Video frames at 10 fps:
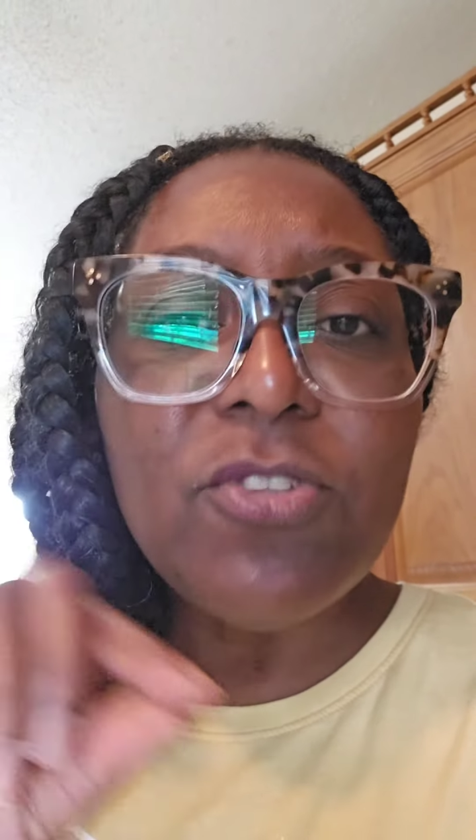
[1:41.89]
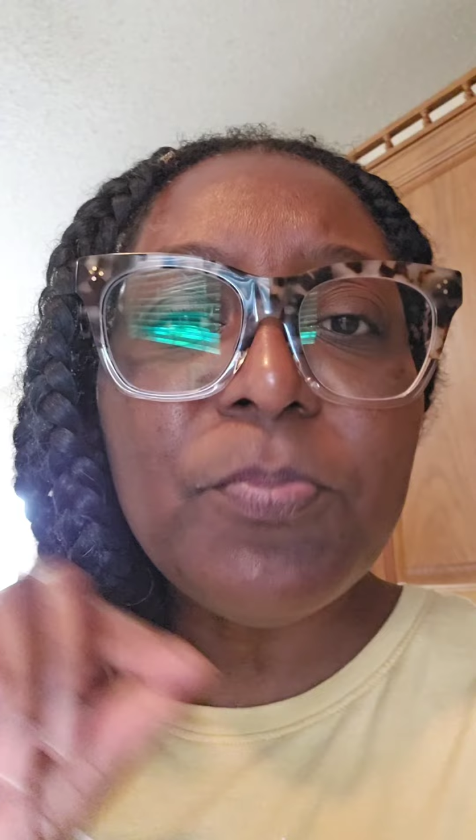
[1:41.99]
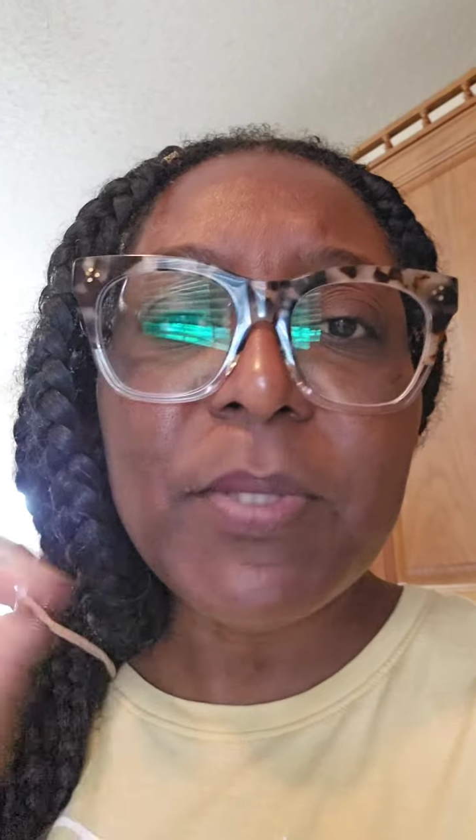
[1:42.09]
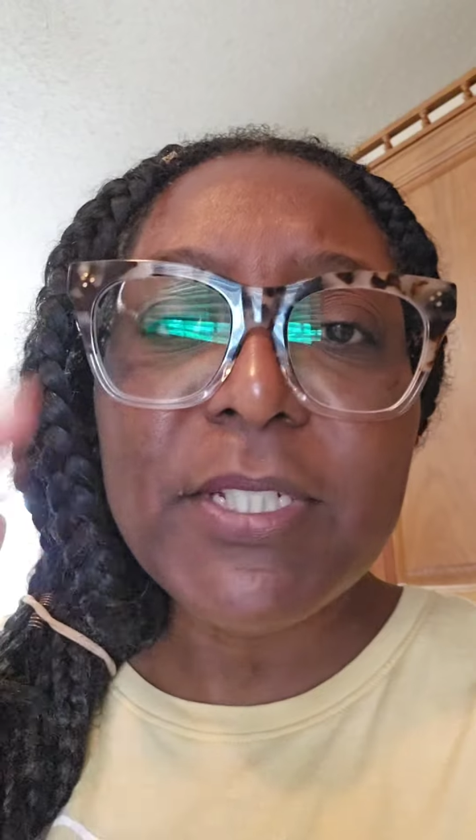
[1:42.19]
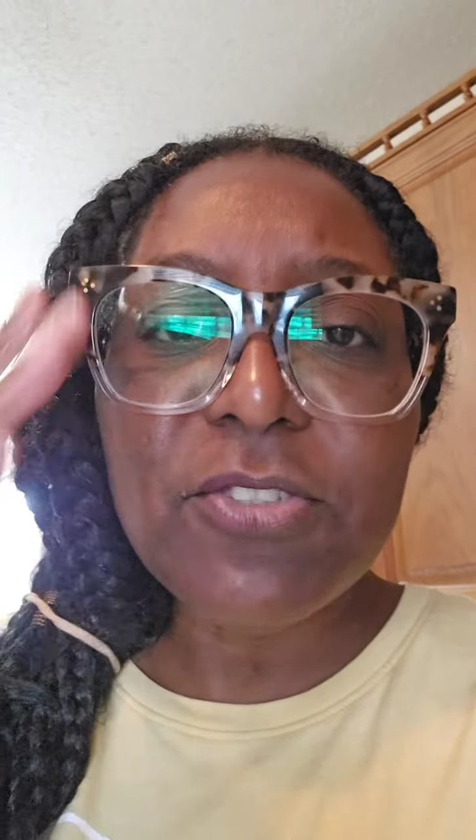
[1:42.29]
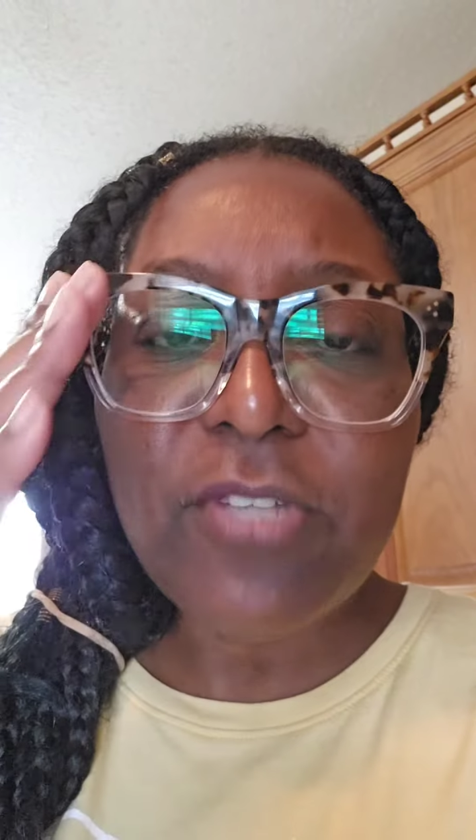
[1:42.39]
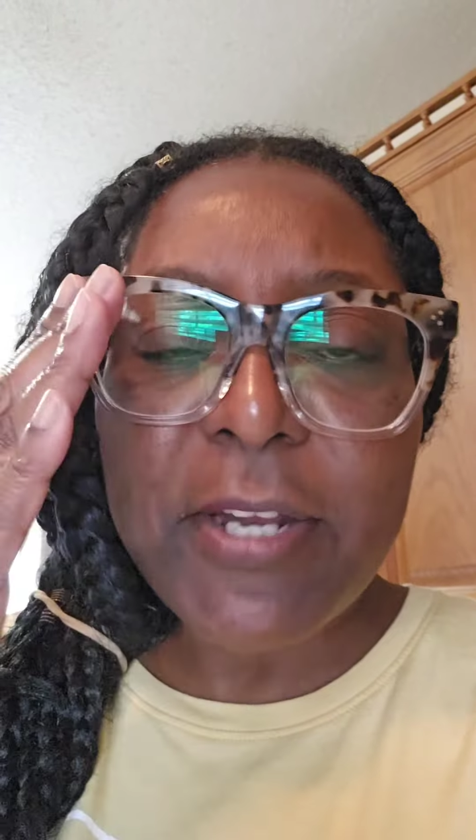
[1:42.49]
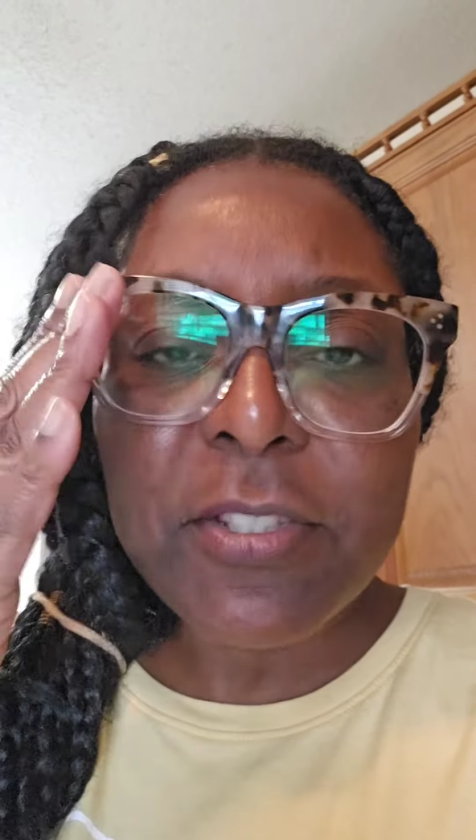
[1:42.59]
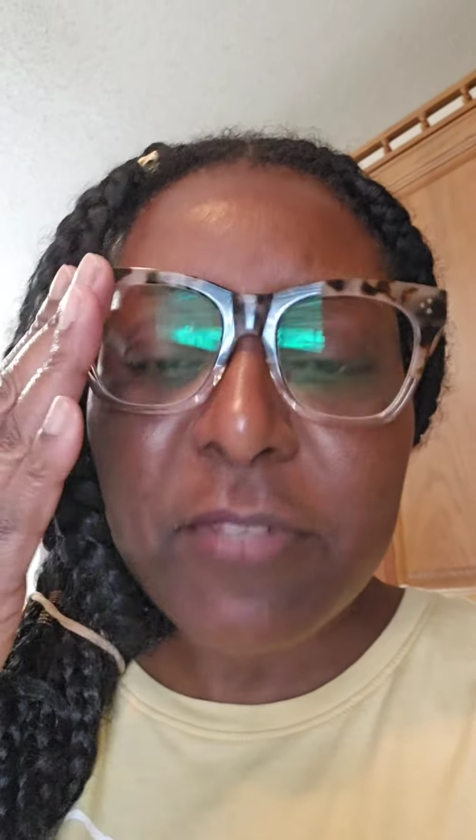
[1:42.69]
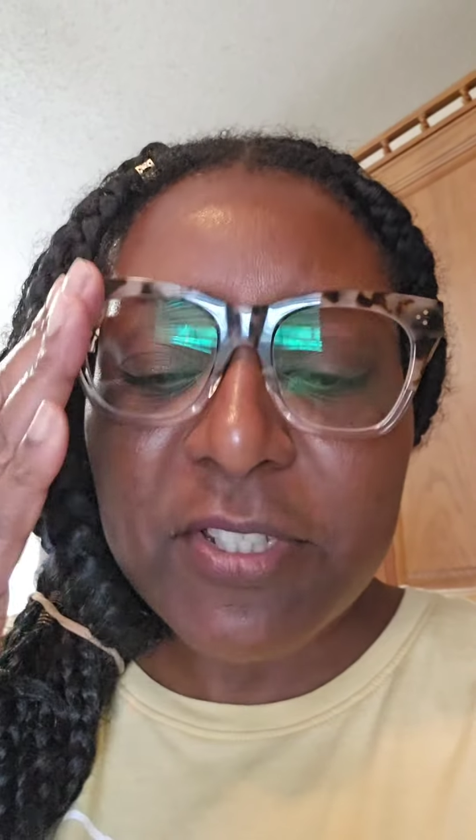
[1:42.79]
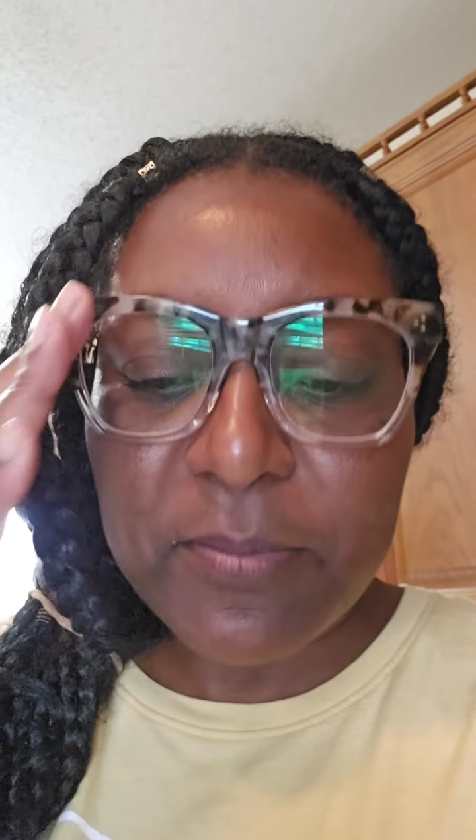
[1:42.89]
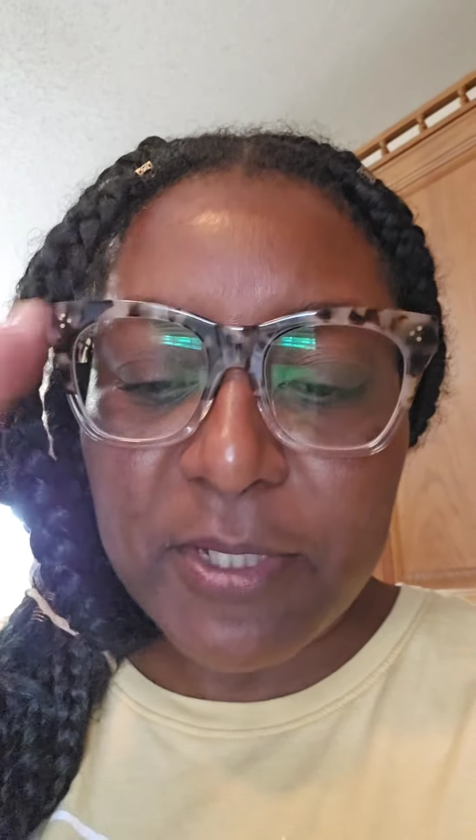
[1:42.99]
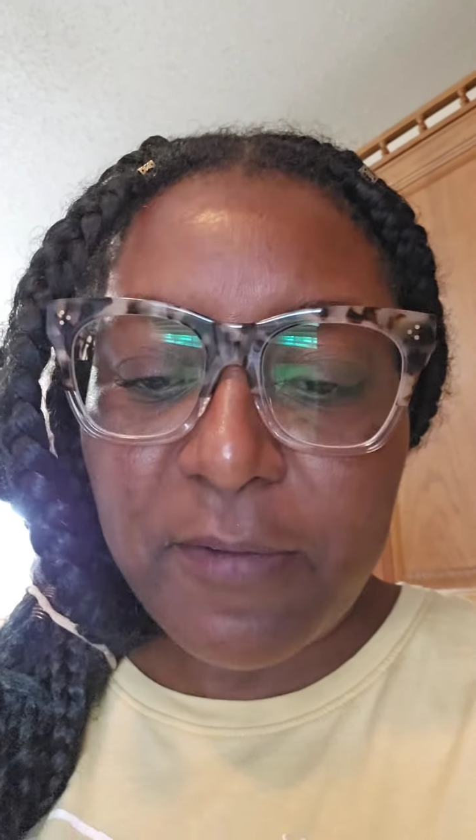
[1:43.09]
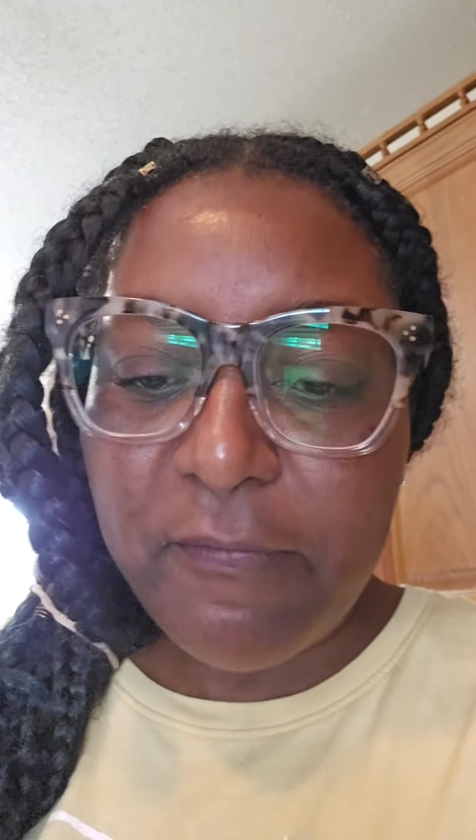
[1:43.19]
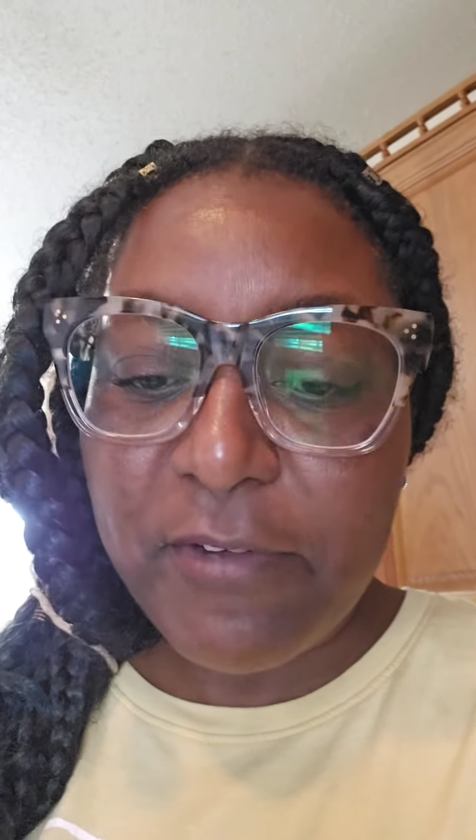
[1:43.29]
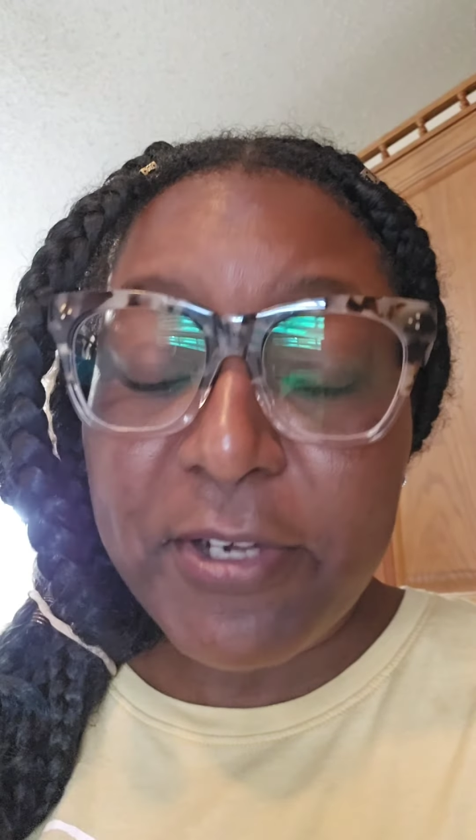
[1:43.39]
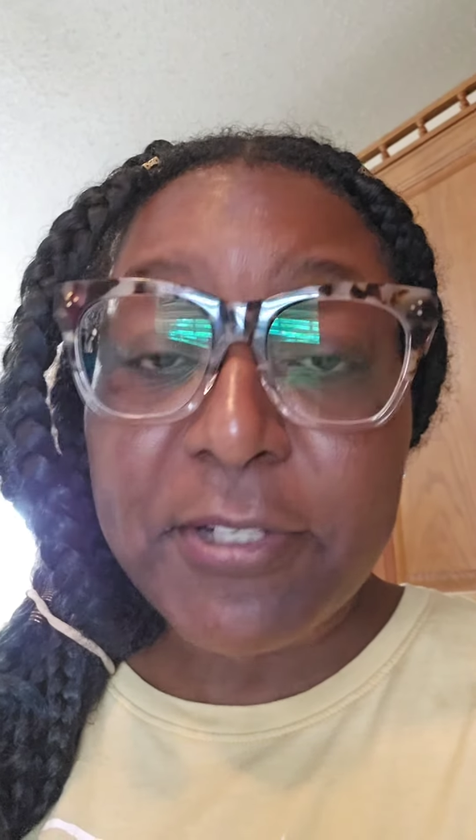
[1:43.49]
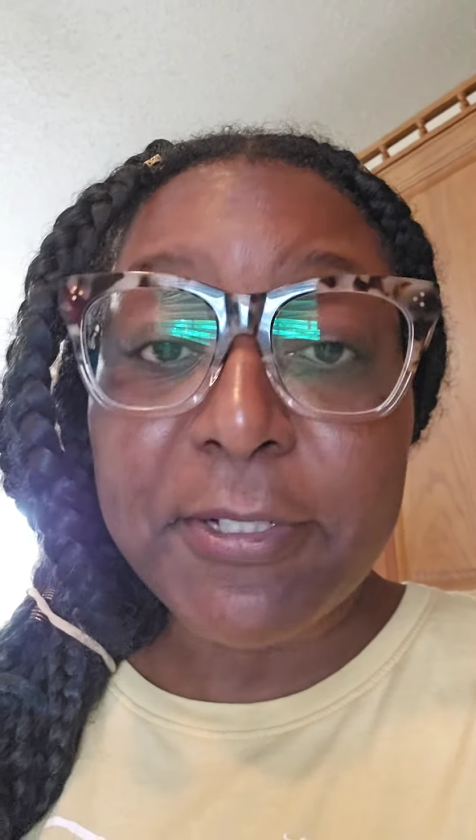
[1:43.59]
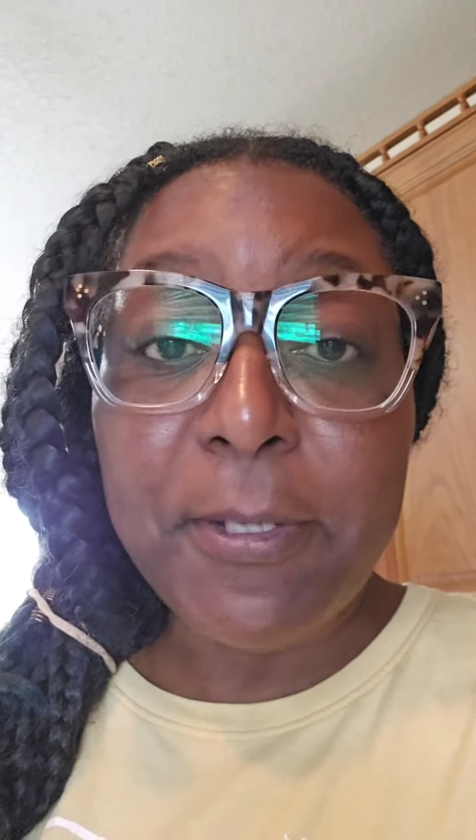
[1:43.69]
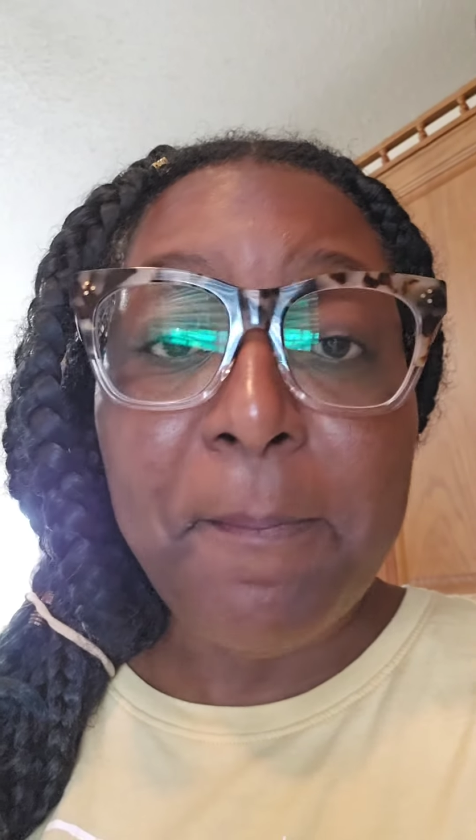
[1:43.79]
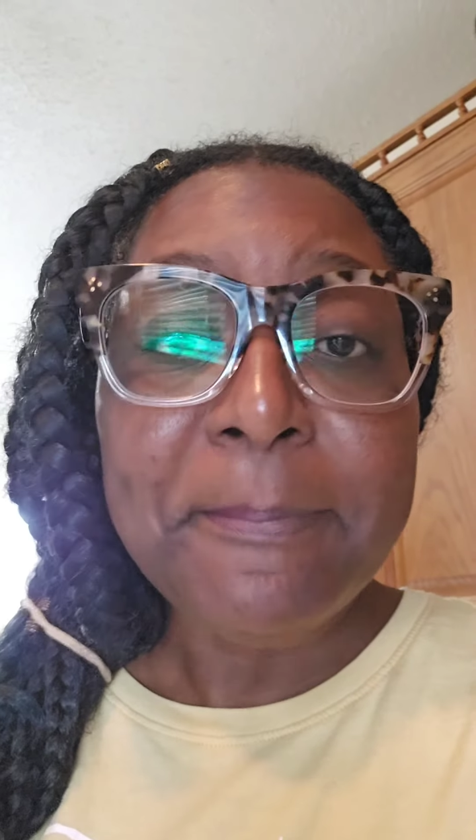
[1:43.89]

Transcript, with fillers: Please try this recipe. Very good.